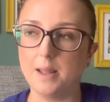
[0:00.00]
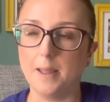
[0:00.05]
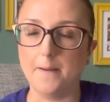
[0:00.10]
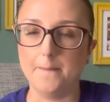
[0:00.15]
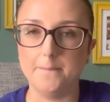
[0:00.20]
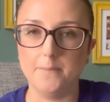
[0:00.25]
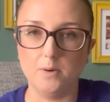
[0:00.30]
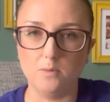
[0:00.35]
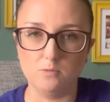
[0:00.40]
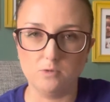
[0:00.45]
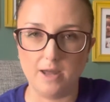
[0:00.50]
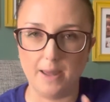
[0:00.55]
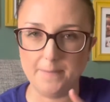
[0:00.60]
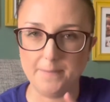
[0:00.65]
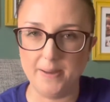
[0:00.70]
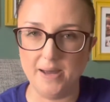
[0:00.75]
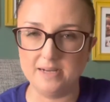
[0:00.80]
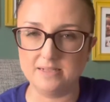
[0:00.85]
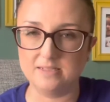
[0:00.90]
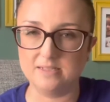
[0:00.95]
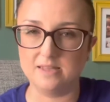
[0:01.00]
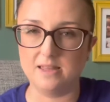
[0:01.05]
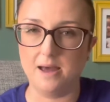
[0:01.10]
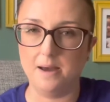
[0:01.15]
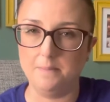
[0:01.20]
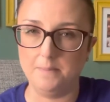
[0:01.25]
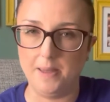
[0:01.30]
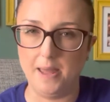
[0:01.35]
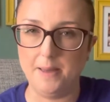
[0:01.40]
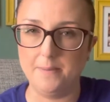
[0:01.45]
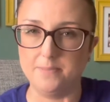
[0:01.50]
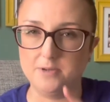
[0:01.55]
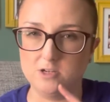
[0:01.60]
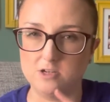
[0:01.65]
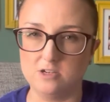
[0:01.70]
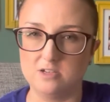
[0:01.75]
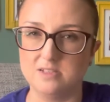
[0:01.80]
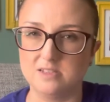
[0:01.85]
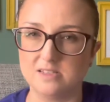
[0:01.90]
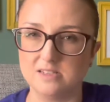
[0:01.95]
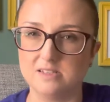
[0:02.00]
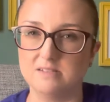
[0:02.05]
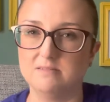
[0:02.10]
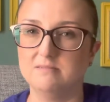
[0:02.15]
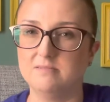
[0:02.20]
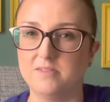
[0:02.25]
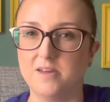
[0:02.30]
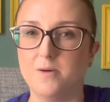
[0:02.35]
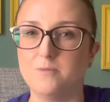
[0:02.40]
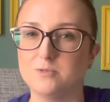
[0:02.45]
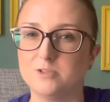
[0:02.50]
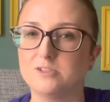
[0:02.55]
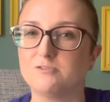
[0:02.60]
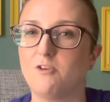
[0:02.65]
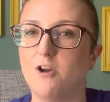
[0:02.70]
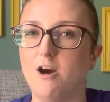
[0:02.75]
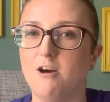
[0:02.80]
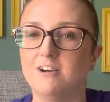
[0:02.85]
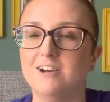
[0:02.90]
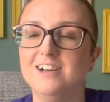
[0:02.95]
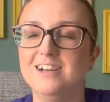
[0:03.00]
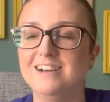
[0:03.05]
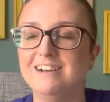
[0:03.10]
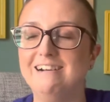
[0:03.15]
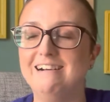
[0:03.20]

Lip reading: But we'll get back to that bit because that was wrong.